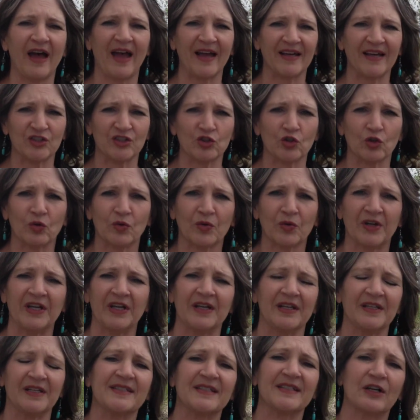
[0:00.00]
as jewelry
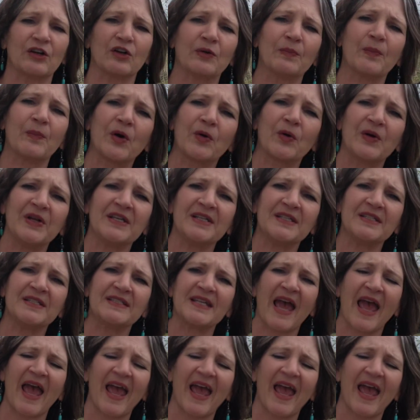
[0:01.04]
in ceremonies